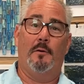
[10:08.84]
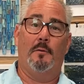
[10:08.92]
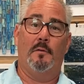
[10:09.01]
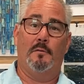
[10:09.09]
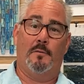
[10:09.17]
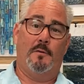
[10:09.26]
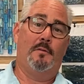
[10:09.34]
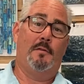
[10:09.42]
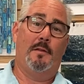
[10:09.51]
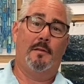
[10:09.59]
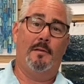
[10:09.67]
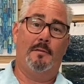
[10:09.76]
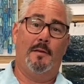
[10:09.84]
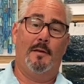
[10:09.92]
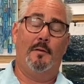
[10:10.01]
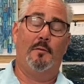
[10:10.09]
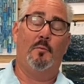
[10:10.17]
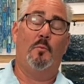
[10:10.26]
and the first thing they say
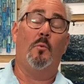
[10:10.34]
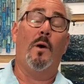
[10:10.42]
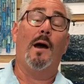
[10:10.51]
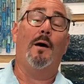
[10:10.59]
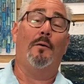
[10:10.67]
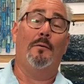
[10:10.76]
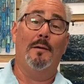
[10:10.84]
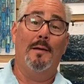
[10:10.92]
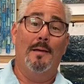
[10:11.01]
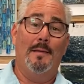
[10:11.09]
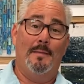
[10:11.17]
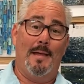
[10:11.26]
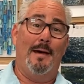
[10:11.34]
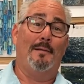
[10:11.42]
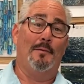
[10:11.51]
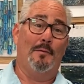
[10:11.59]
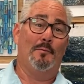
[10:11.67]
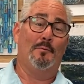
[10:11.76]
is, "Wow, that
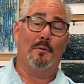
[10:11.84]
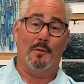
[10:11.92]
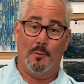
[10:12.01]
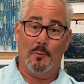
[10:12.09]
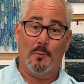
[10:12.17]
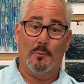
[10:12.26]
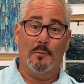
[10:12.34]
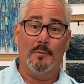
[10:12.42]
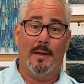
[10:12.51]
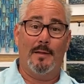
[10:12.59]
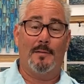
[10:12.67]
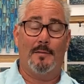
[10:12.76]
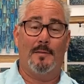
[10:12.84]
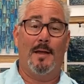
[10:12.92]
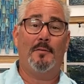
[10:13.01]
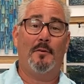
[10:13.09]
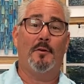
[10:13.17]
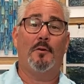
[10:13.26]
looks really cool." That's
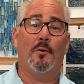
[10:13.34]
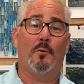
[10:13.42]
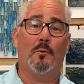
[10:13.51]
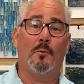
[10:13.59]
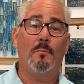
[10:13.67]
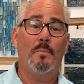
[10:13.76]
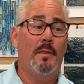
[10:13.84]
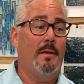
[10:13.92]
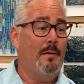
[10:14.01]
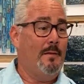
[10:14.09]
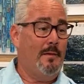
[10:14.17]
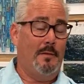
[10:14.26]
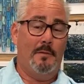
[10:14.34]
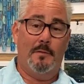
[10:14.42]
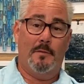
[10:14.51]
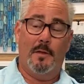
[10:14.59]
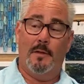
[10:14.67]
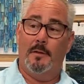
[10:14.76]
our goal.
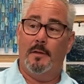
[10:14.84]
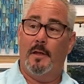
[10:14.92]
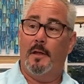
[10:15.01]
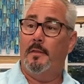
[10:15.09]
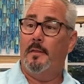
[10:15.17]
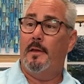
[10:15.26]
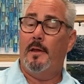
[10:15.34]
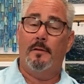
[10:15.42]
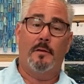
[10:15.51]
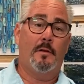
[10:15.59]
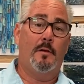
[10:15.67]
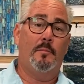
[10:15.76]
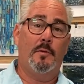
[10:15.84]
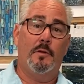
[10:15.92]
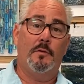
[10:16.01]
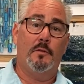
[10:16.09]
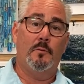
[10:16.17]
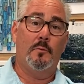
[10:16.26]
And I think as a company
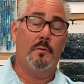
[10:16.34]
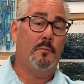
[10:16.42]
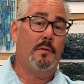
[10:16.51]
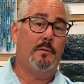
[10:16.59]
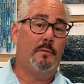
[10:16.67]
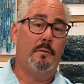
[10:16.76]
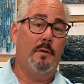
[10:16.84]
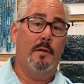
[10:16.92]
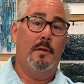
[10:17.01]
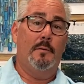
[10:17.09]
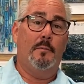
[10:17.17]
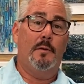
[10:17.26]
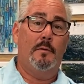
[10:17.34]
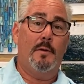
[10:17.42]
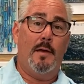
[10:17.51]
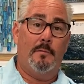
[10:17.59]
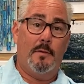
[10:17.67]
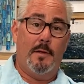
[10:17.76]
too, we don't
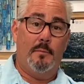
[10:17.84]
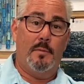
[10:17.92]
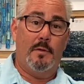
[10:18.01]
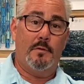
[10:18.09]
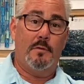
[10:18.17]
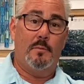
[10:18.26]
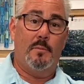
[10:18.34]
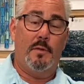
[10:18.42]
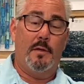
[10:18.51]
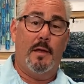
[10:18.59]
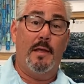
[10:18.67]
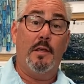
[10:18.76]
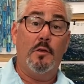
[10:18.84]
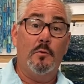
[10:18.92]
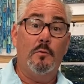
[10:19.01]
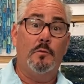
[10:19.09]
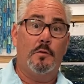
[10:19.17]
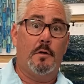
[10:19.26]
have an ambition to be a
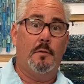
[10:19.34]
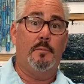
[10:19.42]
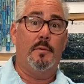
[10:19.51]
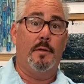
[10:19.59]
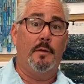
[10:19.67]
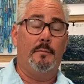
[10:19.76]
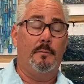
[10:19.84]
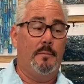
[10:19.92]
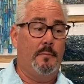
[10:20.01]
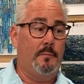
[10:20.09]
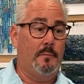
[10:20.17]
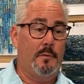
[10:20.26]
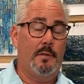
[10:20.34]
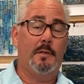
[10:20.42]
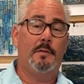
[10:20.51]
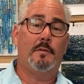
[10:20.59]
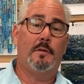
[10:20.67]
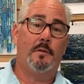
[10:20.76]
huge company. We
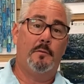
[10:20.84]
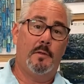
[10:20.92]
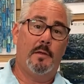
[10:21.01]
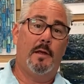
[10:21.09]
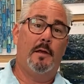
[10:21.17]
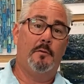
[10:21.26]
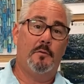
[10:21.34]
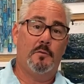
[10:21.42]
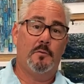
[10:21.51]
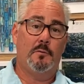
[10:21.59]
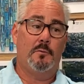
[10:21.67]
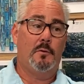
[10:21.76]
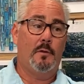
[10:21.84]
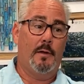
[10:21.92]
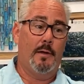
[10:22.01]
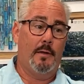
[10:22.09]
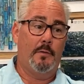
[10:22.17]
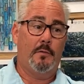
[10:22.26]
continue to cater to
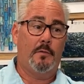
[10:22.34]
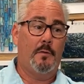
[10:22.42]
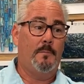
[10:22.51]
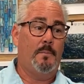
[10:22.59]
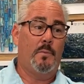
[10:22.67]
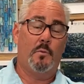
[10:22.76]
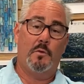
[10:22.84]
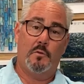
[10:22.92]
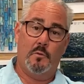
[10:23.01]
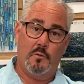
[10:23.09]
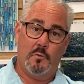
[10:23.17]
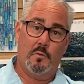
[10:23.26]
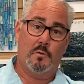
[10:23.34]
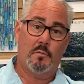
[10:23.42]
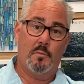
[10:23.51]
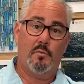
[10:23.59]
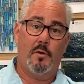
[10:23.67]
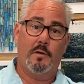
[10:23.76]
clients. We do 2 or
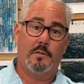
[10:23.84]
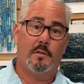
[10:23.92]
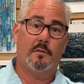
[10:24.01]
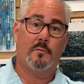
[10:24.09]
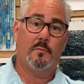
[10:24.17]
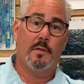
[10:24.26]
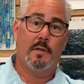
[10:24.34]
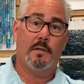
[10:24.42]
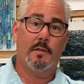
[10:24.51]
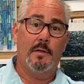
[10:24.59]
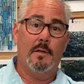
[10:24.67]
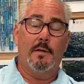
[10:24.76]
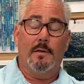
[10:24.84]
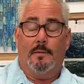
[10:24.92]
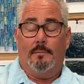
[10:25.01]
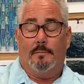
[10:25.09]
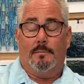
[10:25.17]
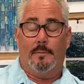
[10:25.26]
3 projects a week.
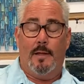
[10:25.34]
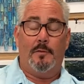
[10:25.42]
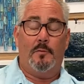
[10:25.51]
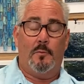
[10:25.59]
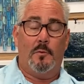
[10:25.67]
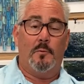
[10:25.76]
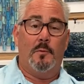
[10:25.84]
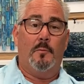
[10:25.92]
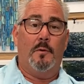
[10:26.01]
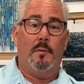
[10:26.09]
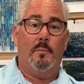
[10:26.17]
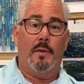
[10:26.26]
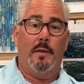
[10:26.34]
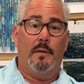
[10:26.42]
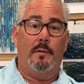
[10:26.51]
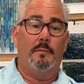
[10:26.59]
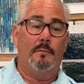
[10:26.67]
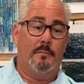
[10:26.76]
That's where we want to
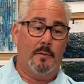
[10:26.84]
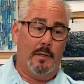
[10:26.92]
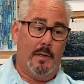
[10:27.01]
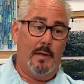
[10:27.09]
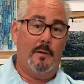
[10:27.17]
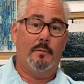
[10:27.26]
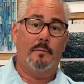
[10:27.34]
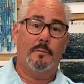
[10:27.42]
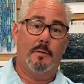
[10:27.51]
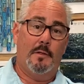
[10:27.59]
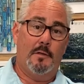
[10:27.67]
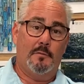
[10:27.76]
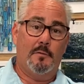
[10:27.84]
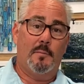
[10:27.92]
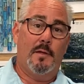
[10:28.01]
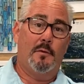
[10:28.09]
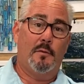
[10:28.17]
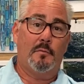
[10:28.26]
be right now, a year from
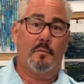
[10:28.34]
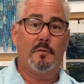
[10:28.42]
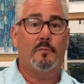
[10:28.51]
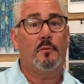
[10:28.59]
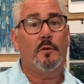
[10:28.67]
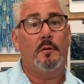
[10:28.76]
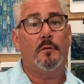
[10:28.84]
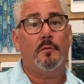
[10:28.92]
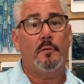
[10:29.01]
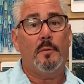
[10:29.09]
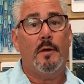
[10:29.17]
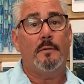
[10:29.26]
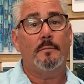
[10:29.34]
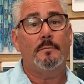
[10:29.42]
now, 3 or 4 years from now.